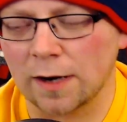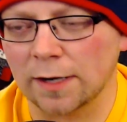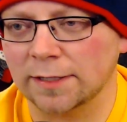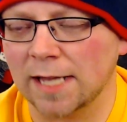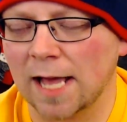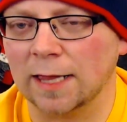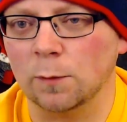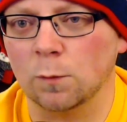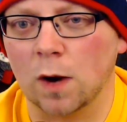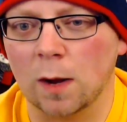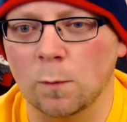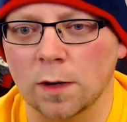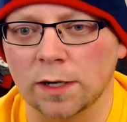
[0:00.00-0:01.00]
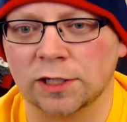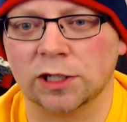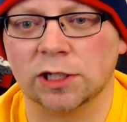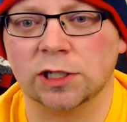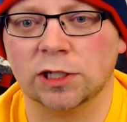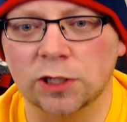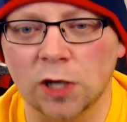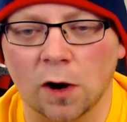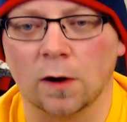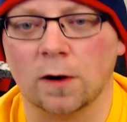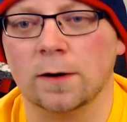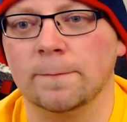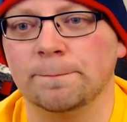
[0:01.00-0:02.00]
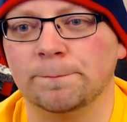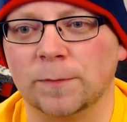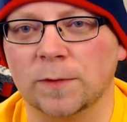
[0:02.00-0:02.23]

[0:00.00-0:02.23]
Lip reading: out exactly where I want to start